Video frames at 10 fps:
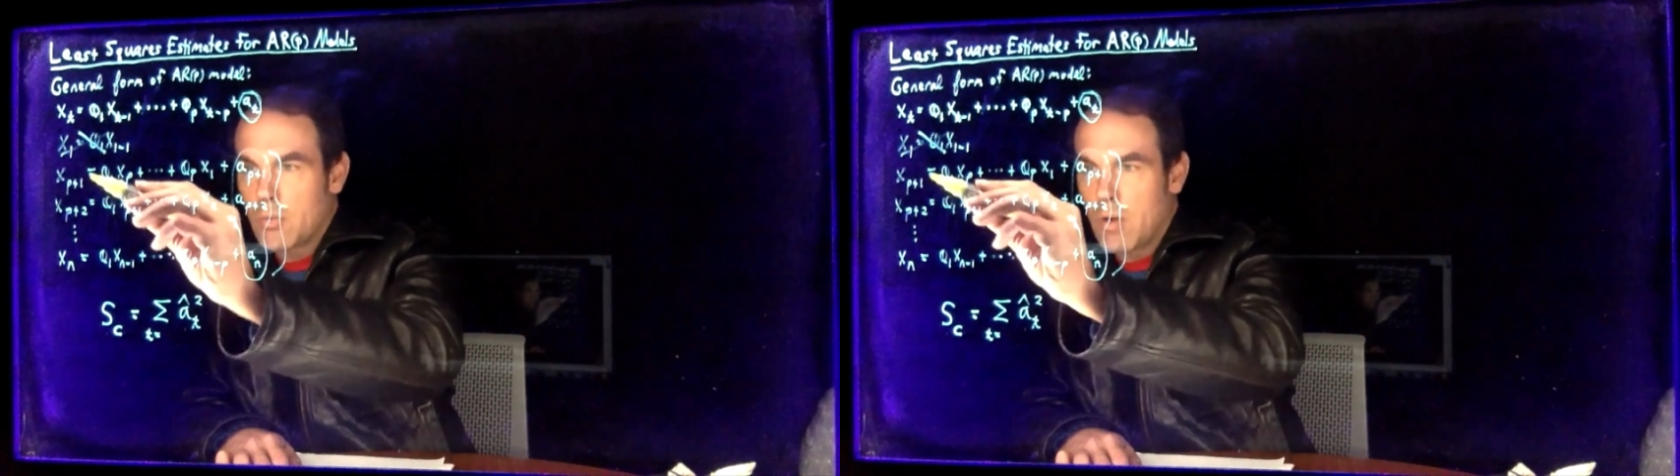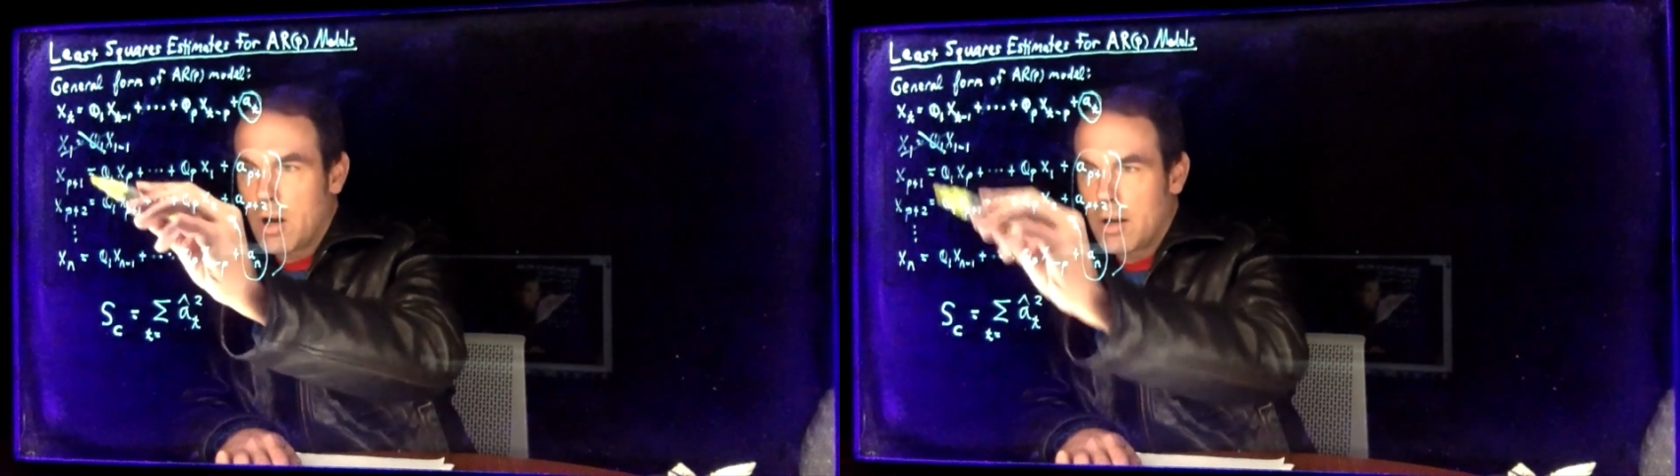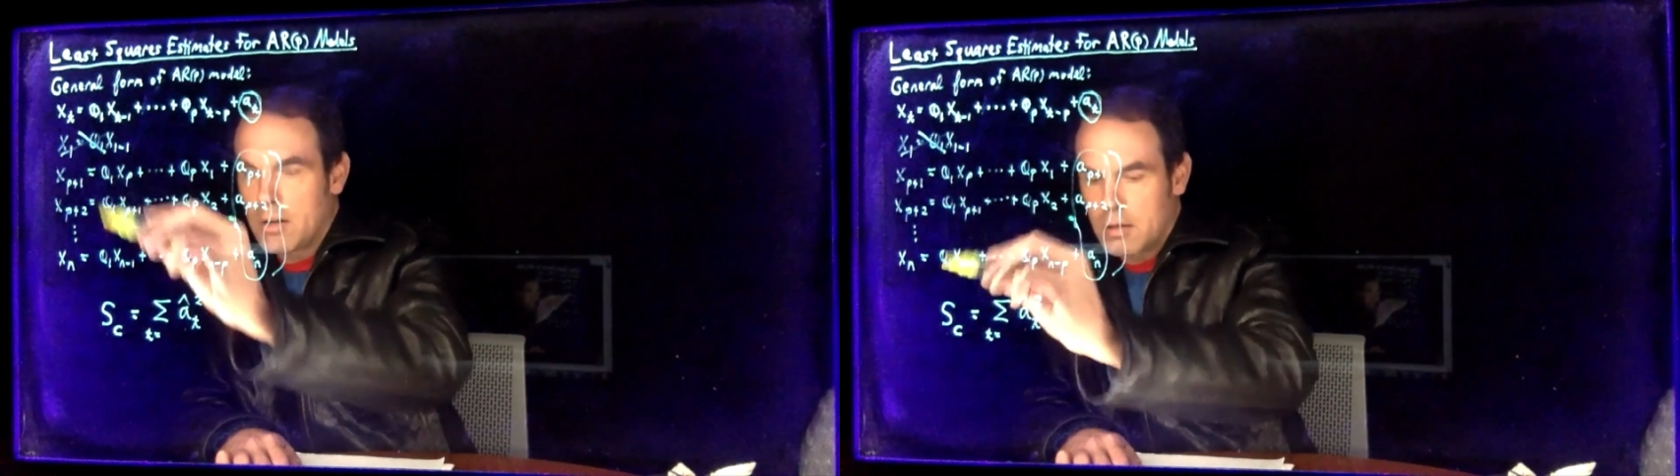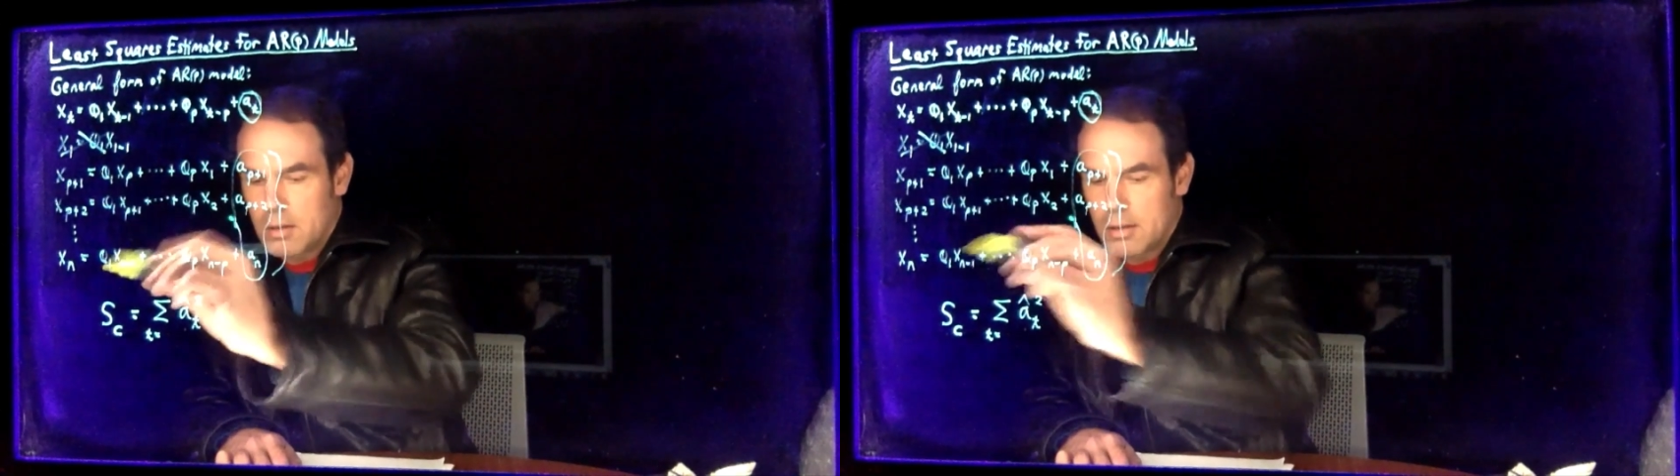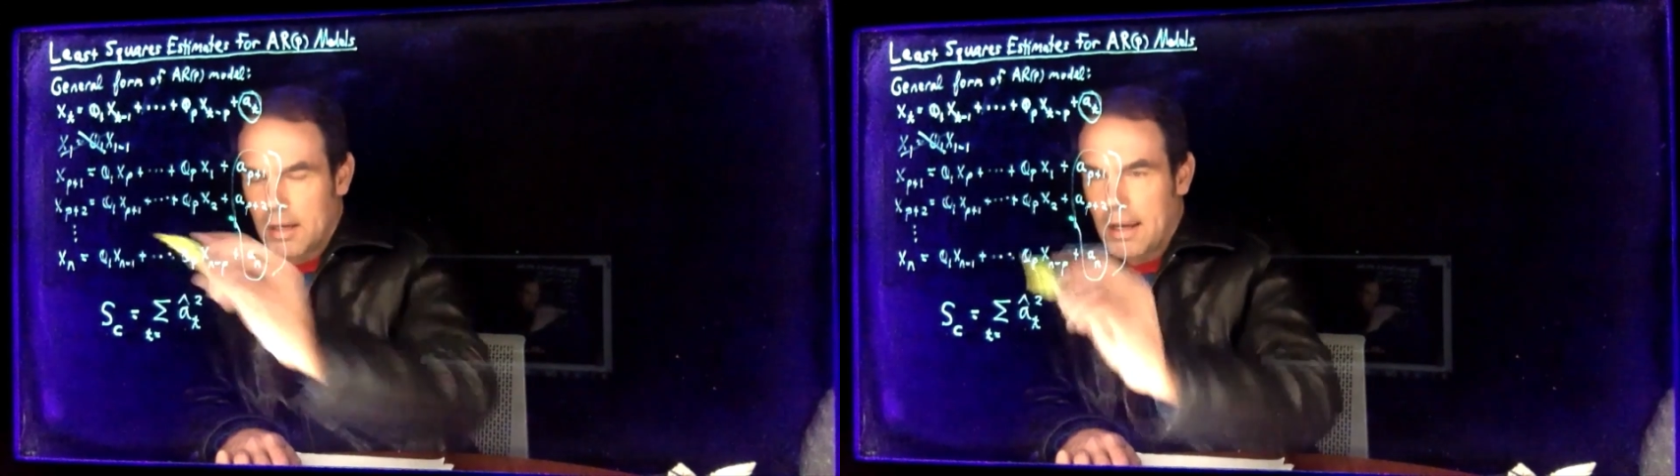1
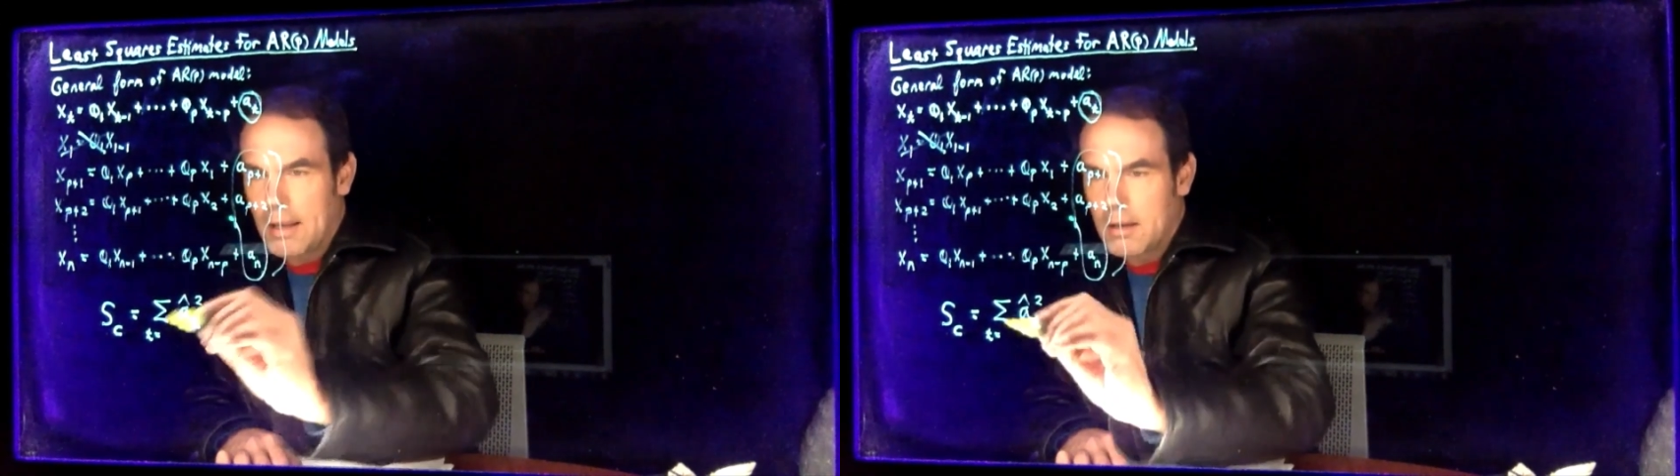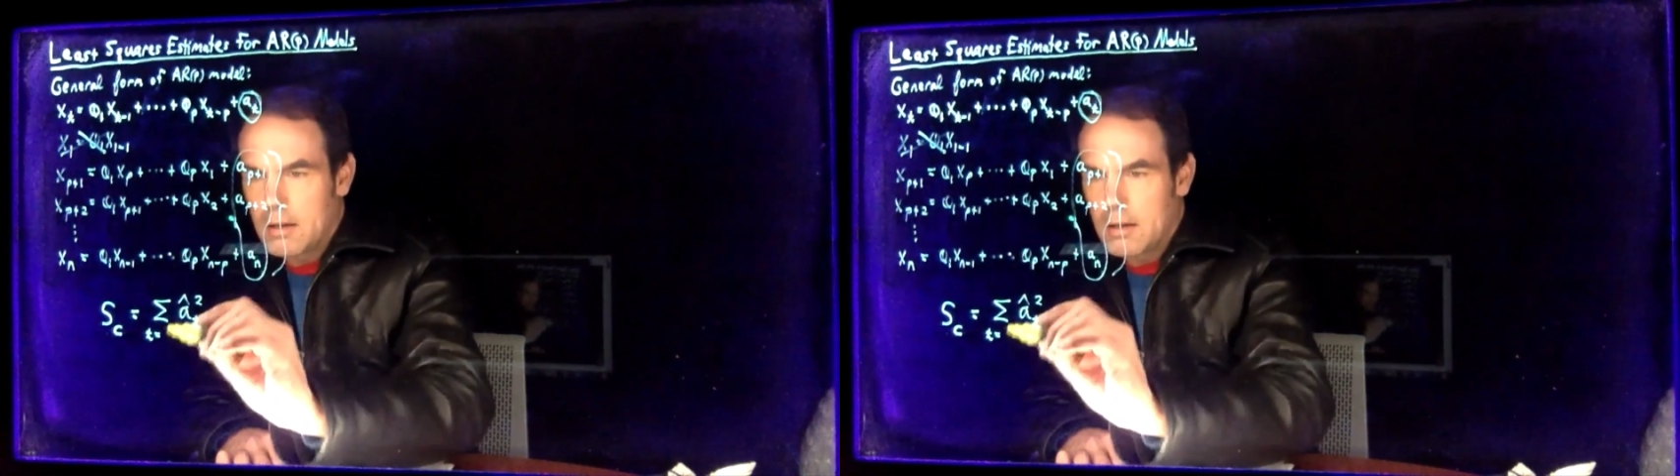to n.